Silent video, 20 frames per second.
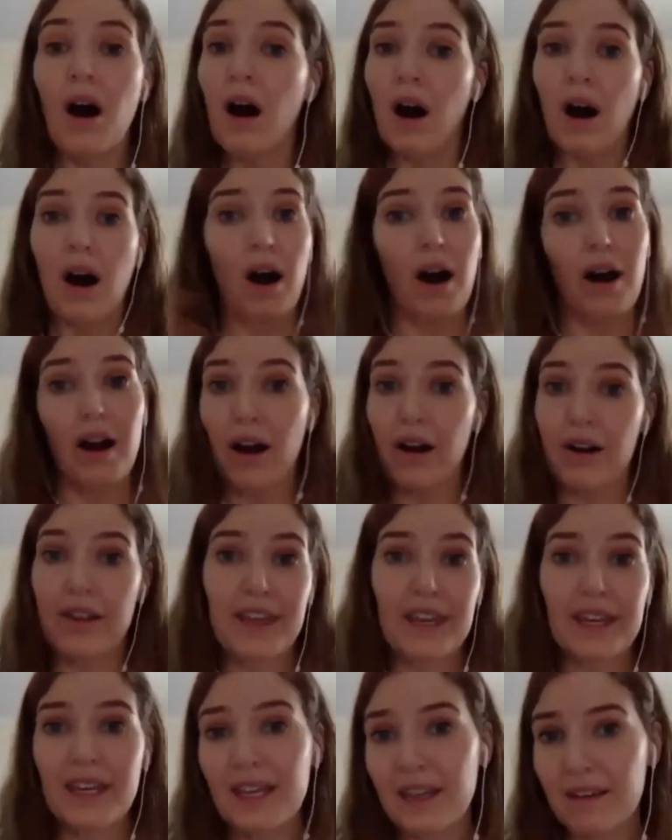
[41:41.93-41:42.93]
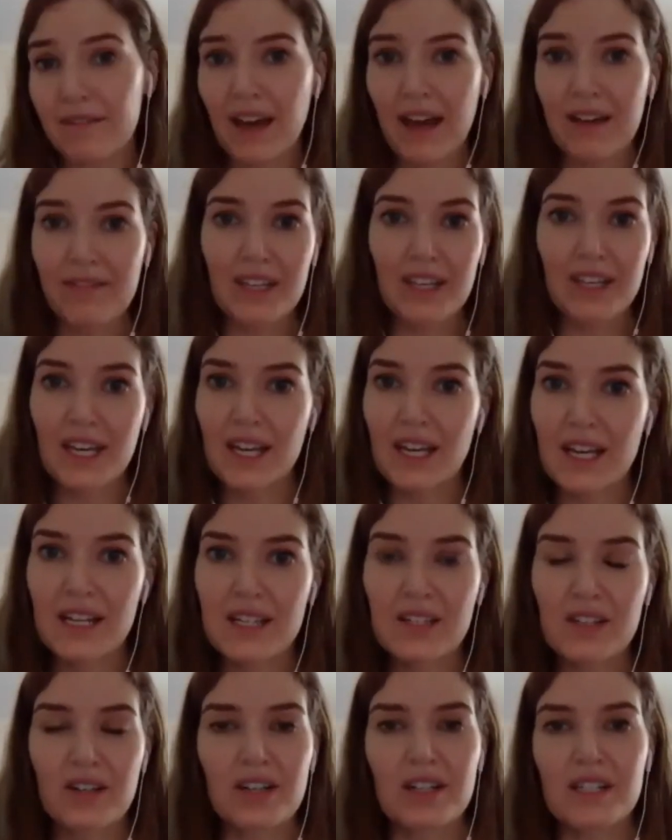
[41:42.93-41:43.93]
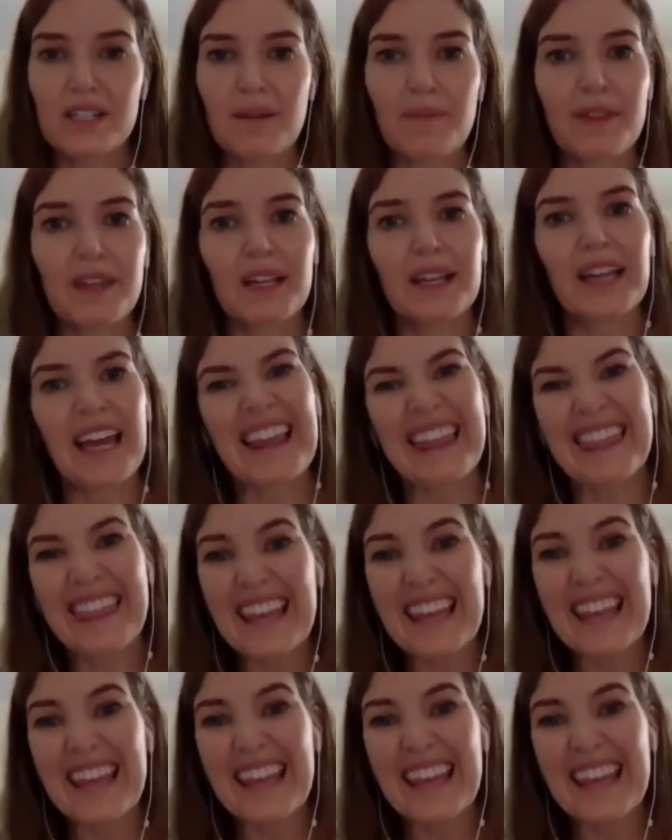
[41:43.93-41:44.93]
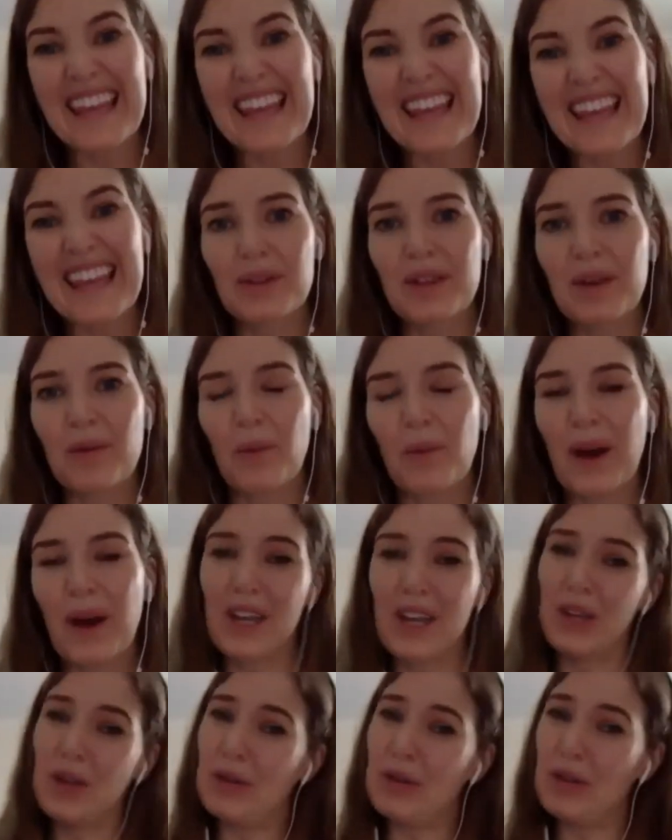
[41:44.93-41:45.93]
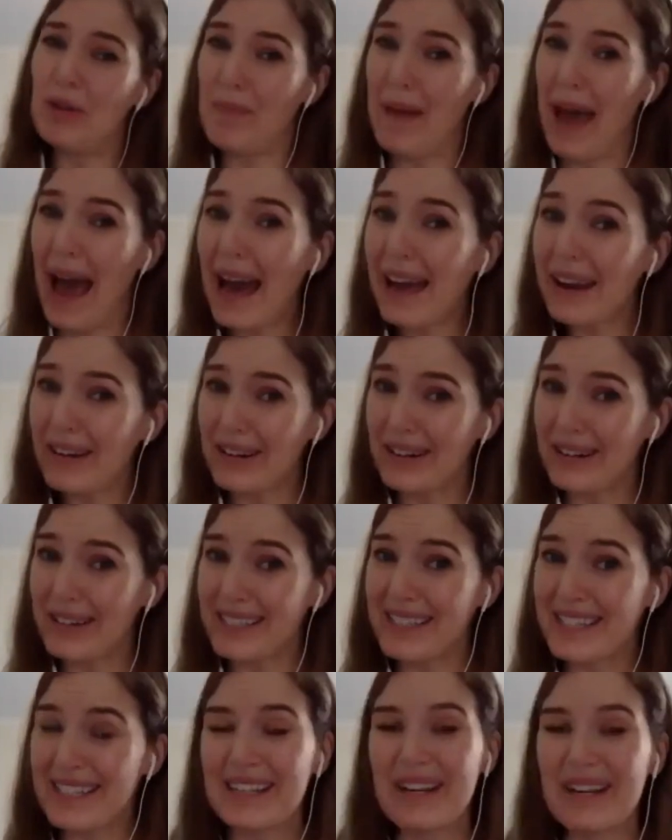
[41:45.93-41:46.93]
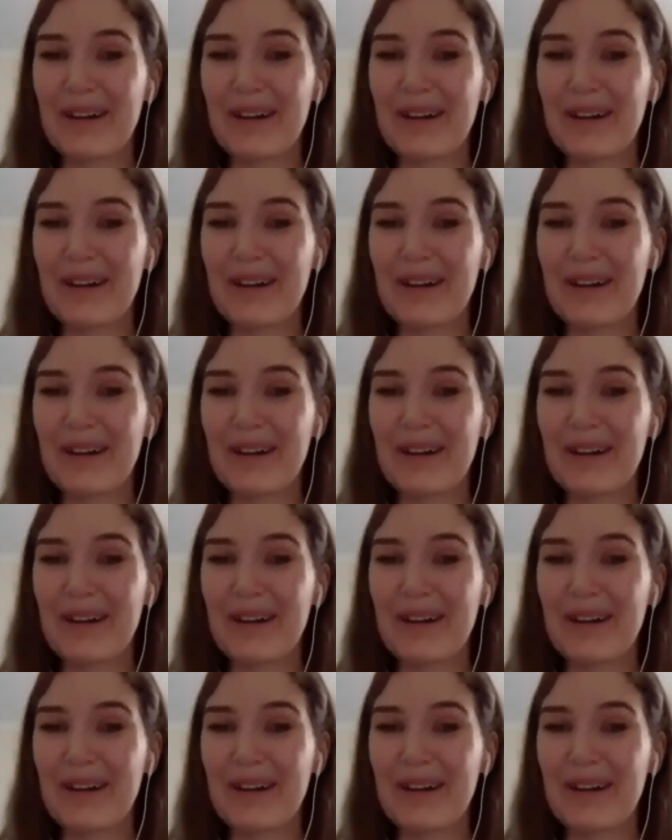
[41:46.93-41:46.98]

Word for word: are, are thinking of having kids or something like this you know that what you do matters you know